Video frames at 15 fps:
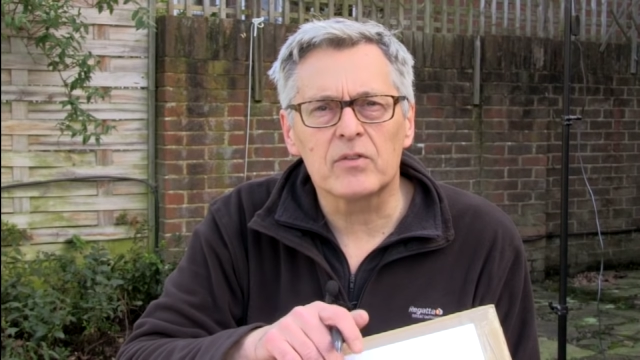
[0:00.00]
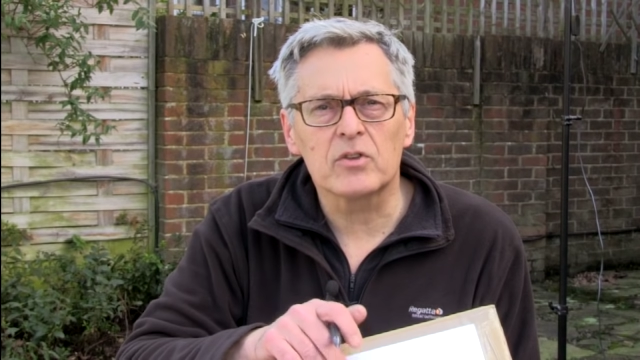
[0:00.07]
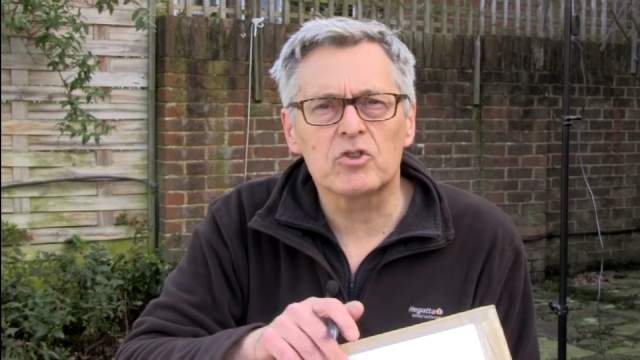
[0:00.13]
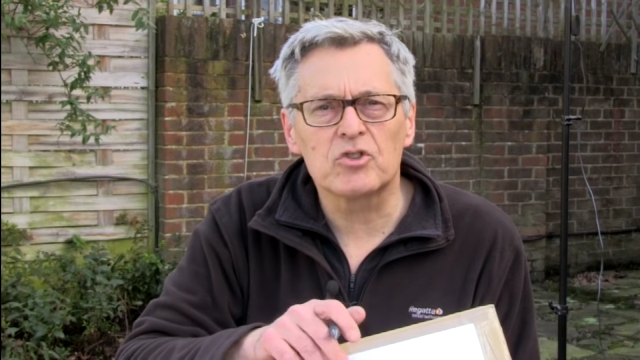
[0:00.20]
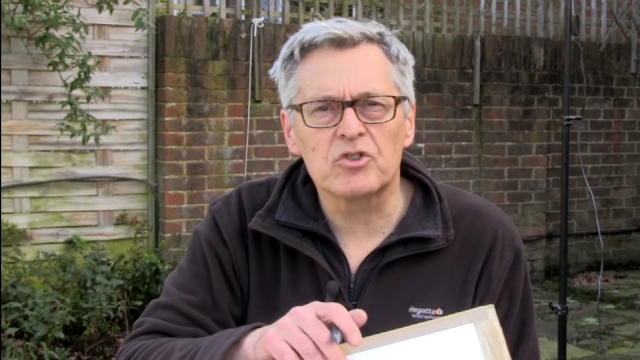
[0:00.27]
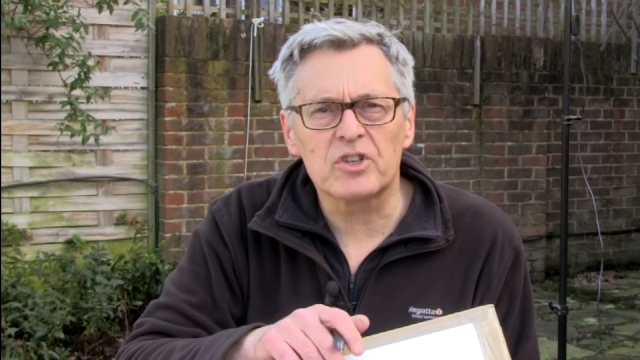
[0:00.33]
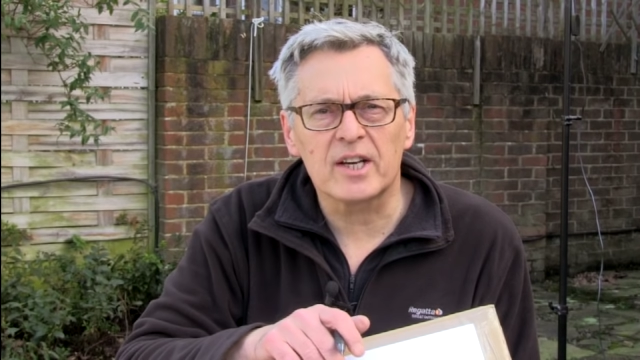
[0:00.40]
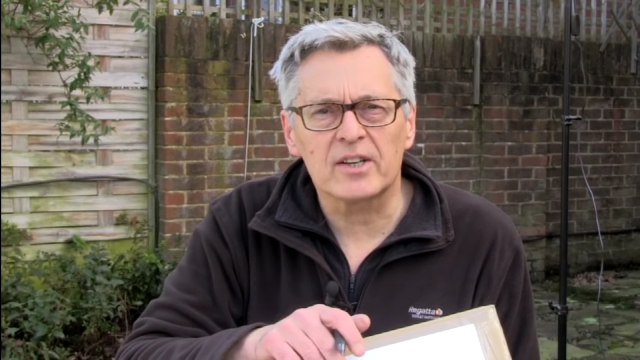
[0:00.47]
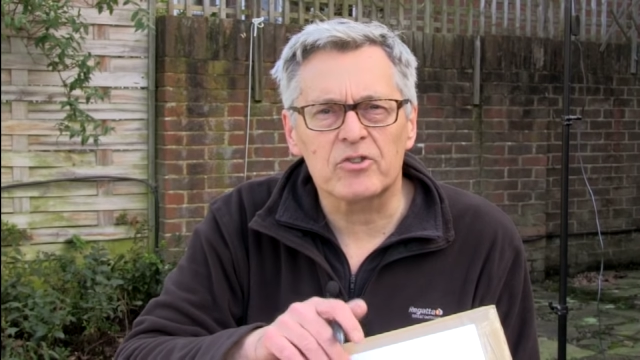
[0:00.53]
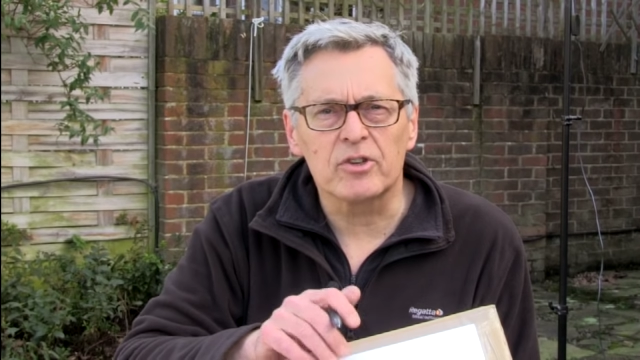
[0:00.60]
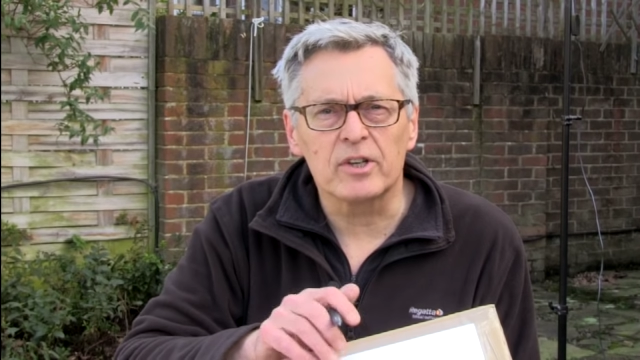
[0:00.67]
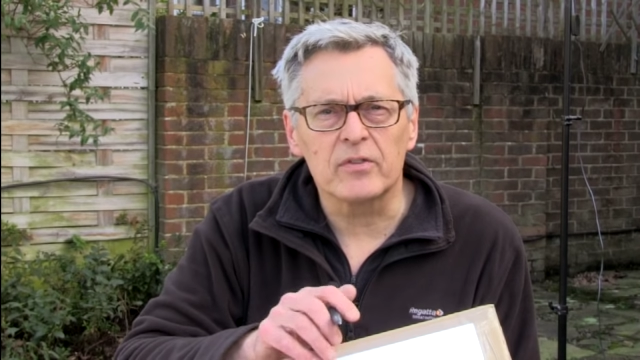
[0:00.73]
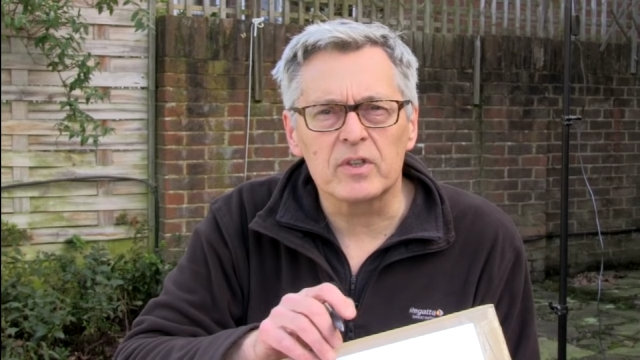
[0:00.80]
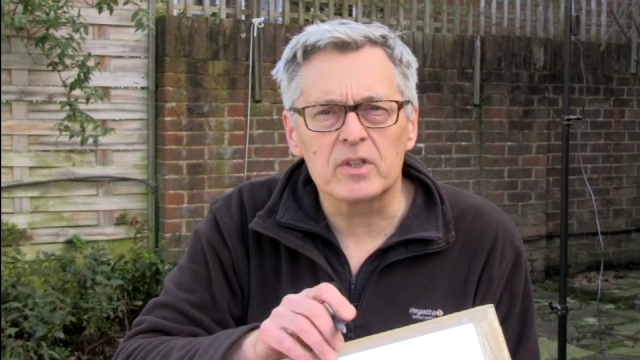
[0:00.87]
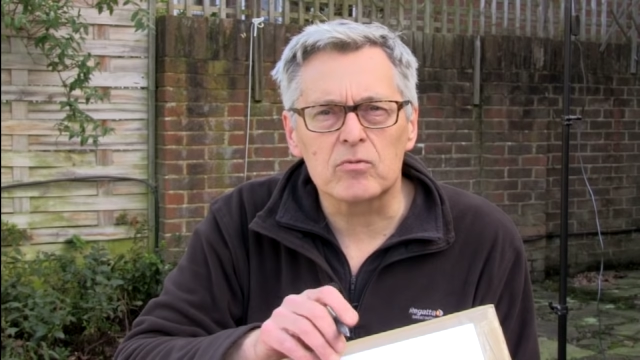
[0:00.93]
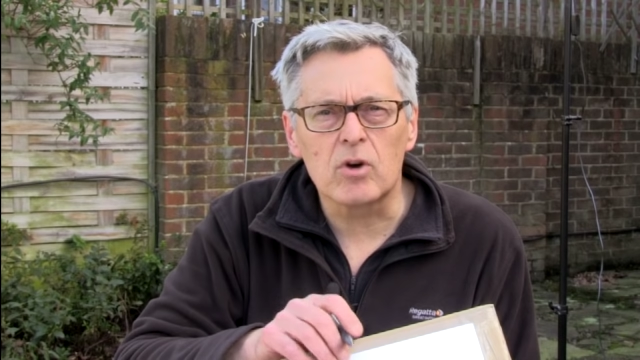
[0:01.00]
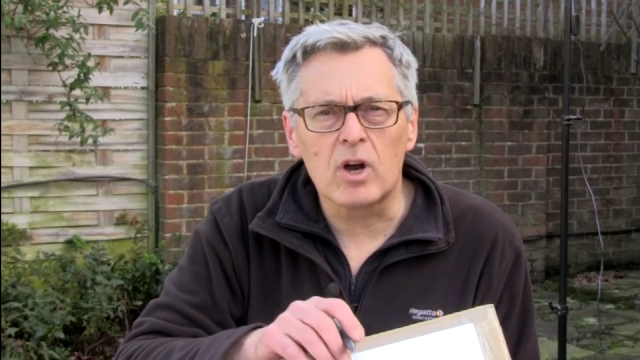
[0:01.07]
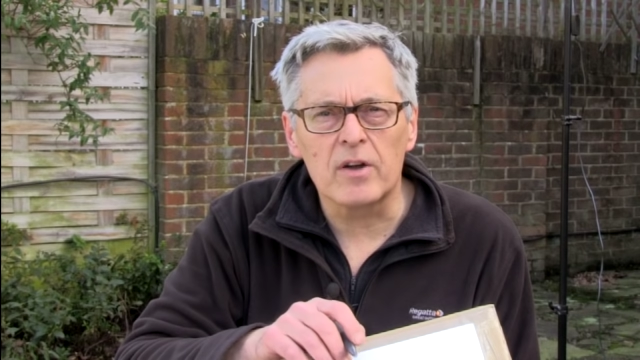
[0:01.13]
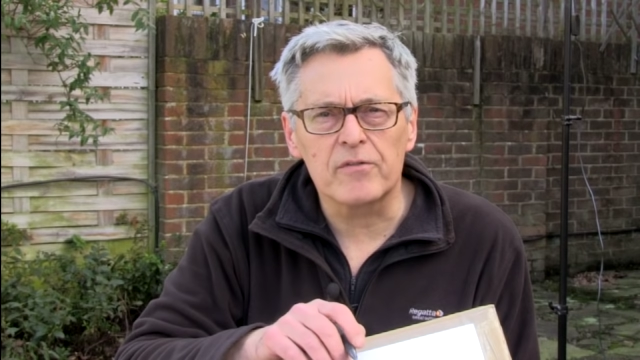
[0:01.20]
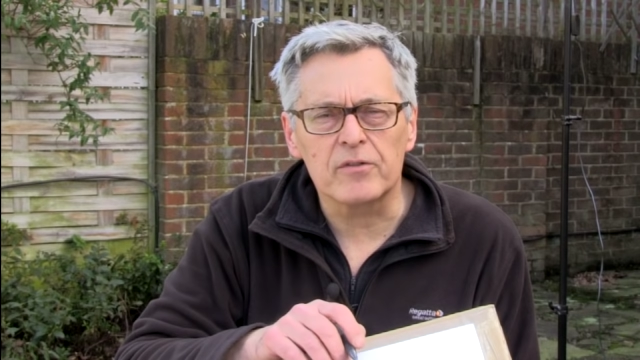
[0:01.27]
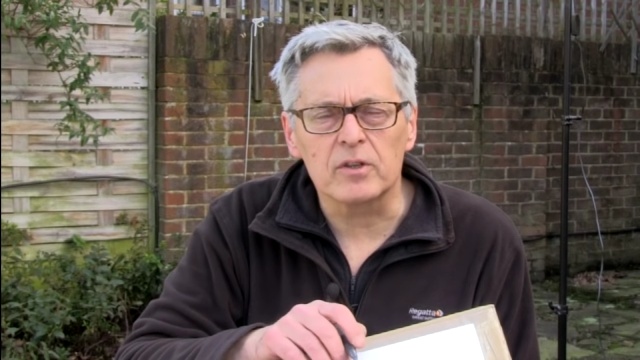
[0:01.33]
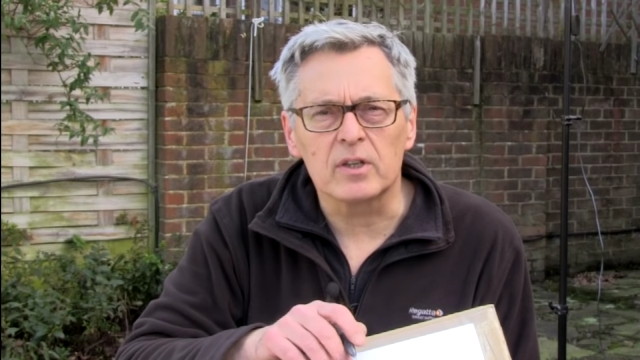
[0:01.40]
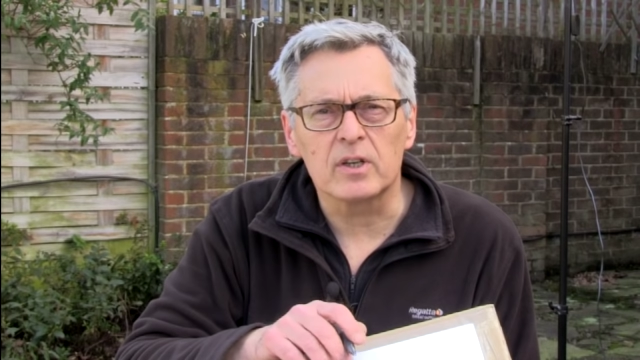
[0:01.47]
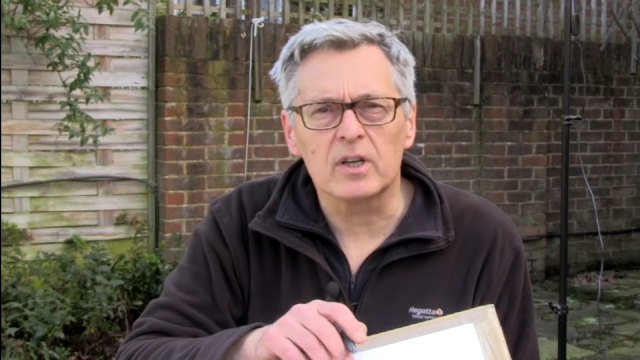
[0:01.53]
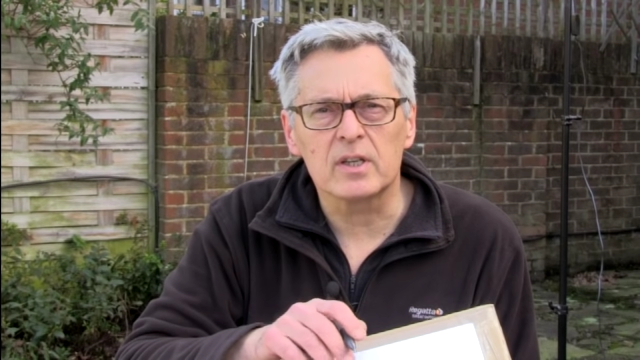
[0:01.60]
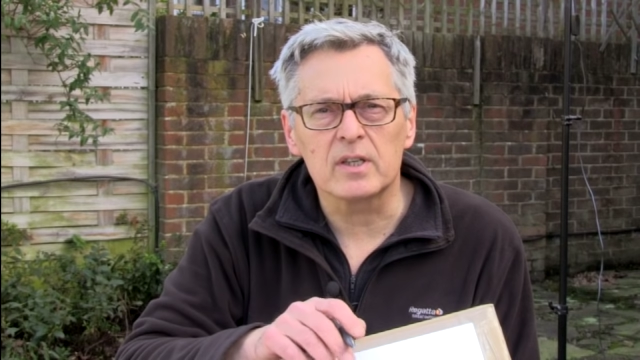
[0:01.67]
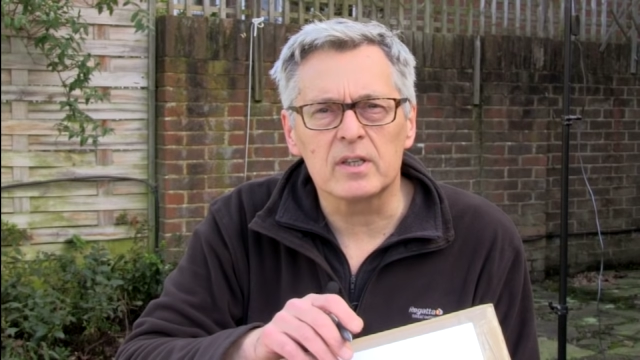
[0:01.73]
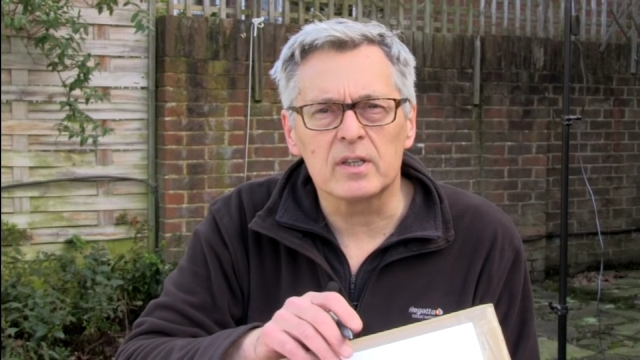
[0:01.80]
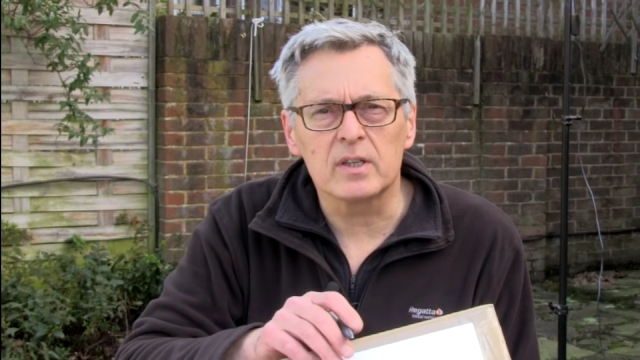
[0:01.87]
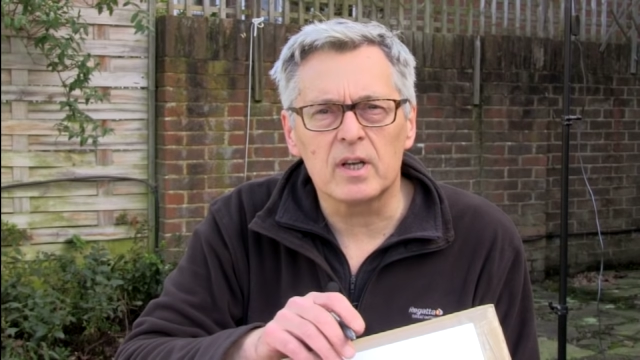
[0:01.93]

trajectory of this rifle and I can,